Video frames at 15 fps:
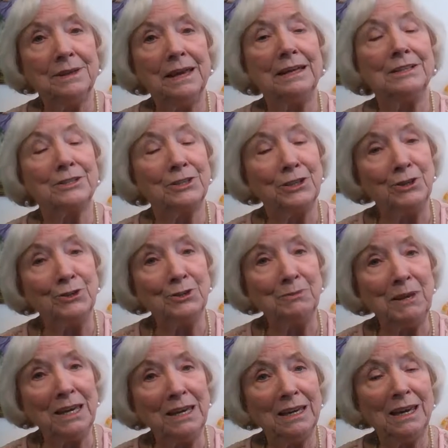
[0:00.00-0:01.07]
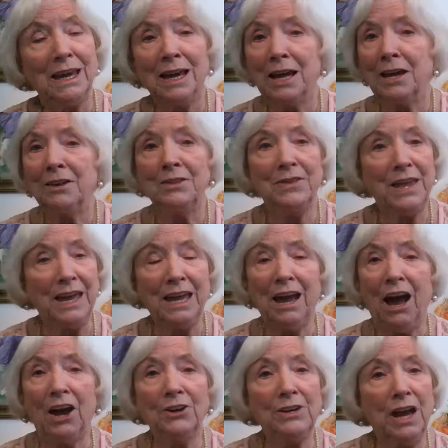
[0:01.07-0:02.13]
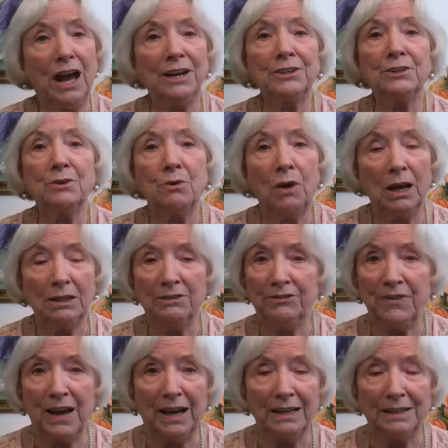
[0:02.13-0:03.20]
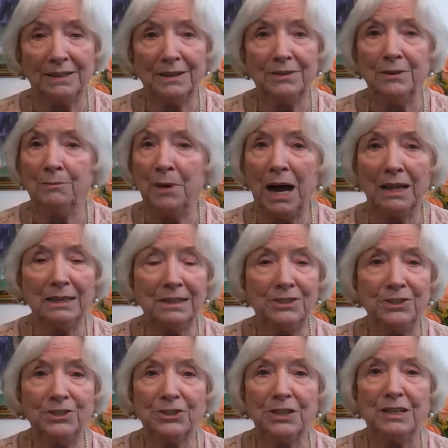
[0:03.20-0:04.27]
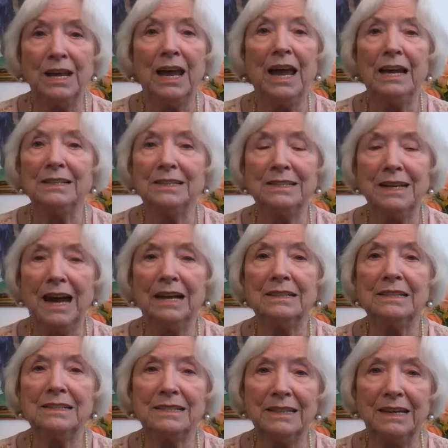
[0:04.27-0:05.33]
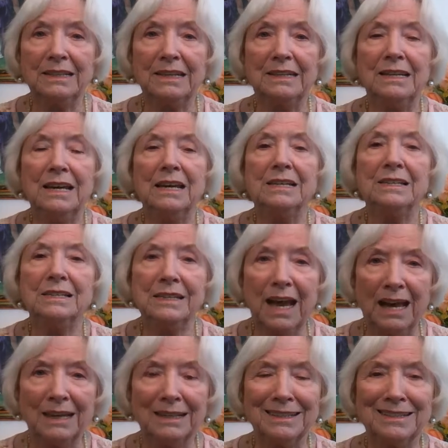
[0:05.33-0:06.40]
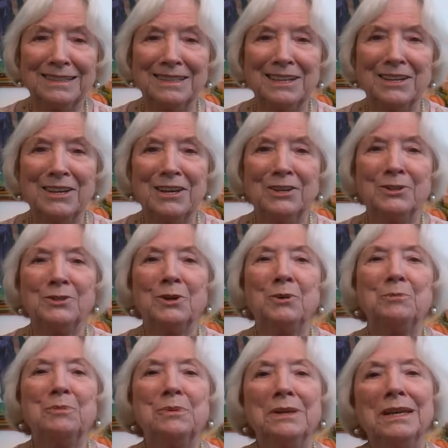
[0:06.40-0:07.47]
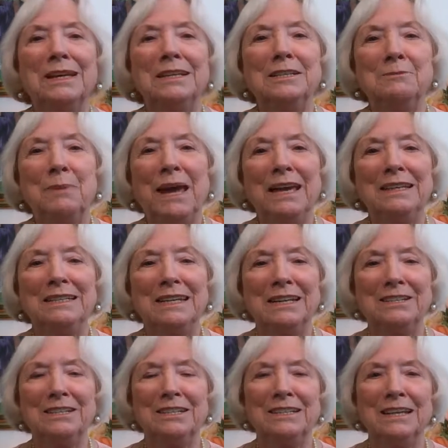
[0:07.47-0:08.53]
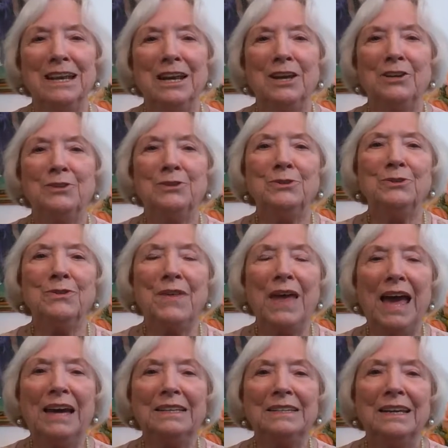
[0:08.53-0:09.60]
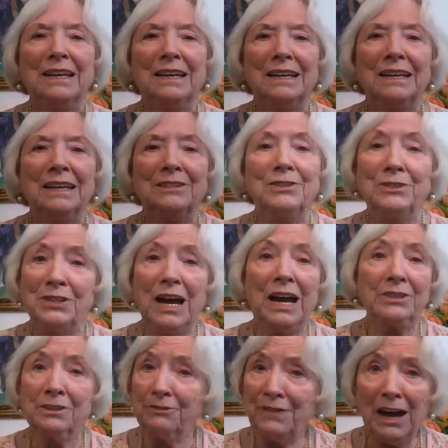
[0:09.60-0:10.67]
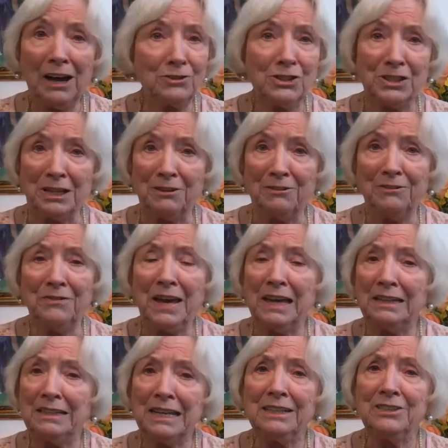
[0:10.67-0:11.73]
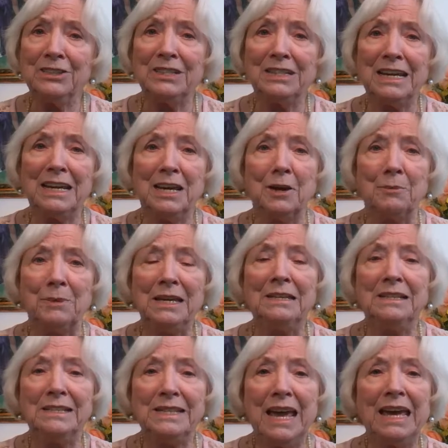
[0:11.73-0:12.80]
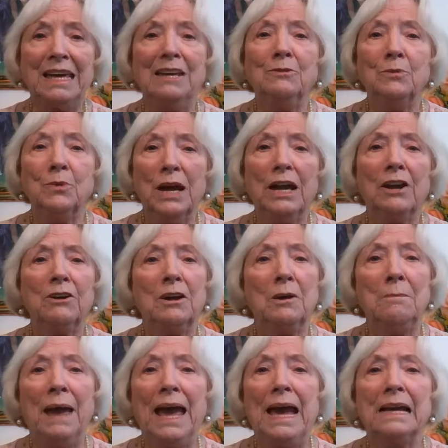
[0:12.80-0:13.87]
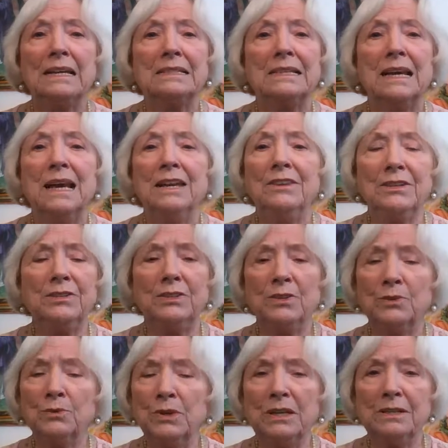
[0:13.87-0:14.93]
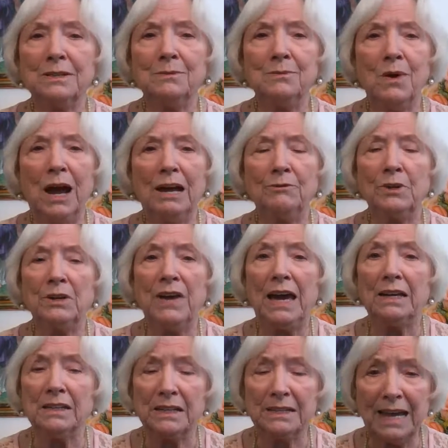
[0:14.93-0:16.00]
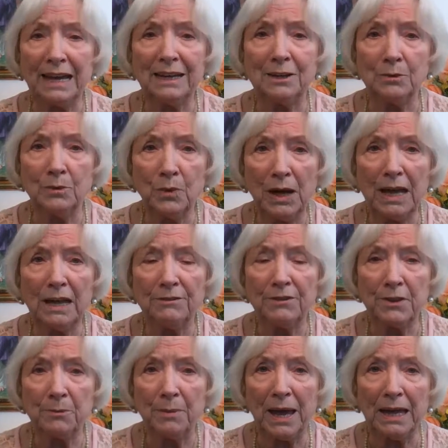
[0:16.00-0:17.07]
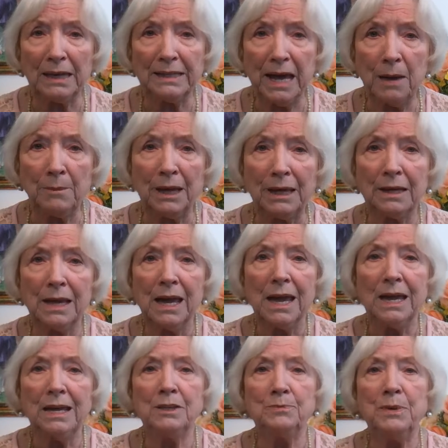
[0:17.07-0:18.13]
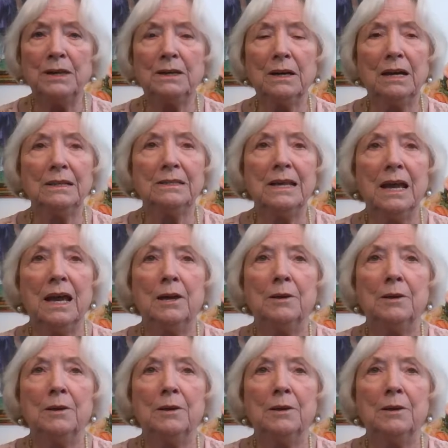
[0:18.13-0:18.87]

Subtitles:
excuse me, they are not qualified. The politician has not studied science. So please pay attention to that. To Dr. Fauci, pay attention to him. He's saying wear a mask. This is the reason why we've had a second wave of the pandemic, is because